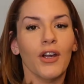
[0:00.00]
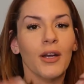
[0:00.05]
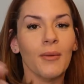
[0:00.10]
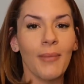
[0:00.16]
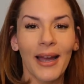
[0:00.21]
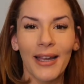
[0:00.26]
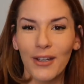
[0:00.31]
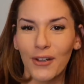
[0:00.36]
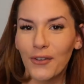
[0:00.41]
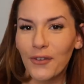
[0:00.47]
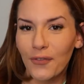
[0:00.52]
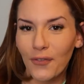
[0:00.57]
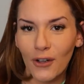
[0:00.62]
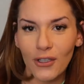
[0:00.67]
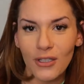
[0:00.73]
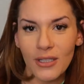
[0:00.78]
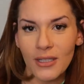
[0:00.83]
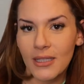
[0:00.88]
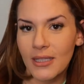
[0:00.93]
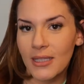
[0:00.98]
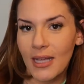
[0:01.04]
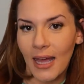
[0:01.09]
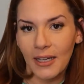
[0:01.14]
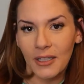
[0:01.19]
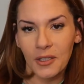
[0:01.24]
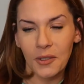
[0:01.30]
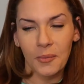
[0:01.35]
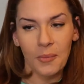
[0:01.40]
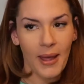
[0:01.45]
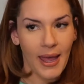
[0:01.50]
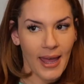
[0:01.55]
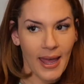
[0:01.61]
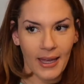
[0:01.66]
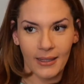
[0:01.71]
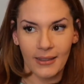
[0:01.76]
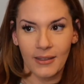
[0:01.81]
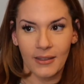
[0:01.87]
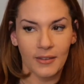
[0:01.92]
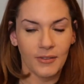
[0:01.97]
buy your first designer
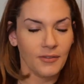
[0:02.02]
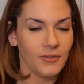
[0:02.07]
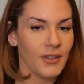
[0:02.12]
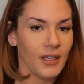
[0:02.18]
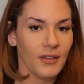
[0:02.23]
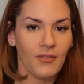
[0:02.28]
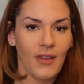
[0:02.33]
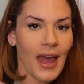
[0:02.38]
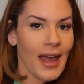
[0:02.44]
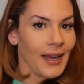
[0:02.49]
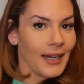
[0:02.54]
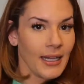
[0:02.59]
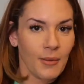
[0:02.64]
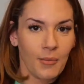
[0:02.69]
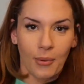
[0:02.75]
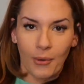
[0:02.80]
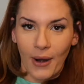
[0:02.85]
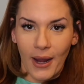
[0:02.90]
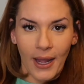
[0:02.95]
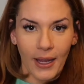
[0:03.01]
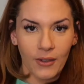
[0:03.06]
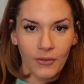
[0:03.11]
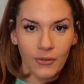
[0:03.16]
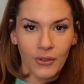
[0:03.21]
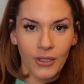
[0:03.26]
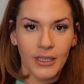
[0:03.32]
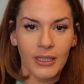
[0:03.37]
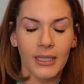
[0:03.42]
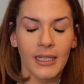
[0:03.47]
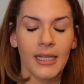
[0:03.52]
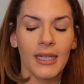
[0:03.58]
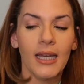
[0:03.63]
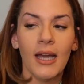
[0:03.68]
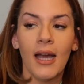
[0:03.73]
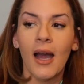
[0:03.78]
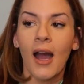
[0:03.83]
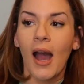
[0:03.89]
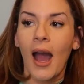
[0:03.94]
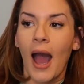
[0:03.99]
bag of any brand, really,
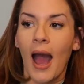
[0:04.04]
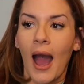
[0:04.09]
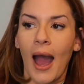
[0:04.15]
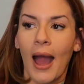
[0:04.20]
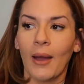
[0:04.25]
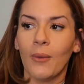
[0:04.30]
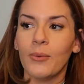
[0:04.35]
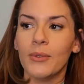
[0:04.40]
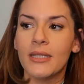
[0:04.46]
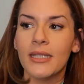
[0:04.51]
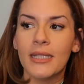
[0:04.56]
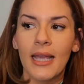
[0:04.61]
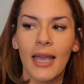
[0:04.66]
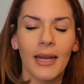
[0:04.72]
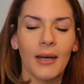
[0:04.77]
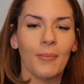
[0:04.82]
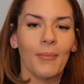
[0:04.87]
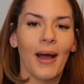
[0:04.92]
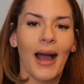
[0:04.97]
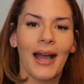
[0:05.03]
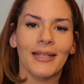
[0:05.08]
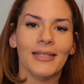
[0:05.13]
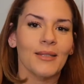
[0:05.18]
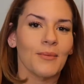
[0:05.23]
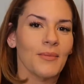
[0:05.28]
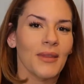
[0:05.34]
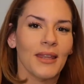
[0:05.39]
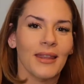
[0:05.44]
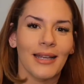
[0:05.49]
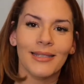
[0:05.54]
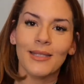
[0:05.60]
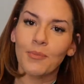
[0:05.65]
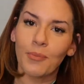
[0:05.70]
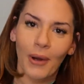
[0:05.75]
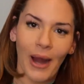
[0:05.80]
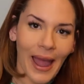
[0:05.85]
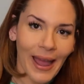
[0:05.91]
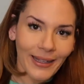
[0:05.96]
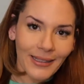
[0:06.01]
I would say to buy something that's
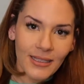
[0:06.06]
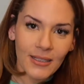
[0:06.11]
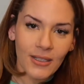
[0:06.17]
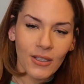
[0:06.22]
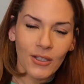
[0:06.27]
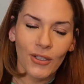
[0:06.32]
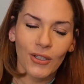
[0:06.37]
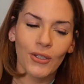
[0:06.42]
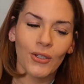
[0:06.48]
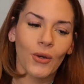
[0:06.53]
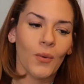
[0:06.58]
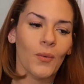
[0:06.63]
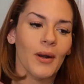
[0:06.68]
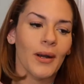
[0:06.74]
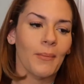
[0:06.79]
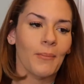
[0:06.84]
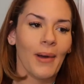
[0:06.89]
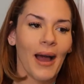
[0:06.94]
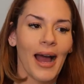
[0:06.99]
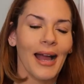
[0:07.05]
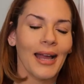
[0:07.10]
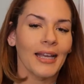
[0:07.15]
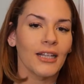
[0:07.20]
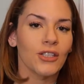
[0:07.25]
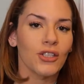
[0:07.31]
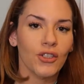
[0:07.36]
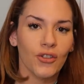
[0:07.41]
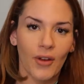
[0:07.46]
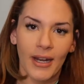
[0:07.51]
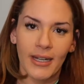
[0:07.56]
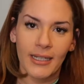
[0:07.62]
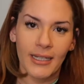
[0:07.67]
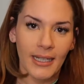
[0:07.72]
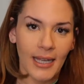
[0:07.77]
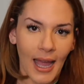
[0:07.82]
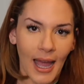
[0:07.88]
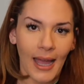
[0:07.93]
practical. You don't want to buy a trendy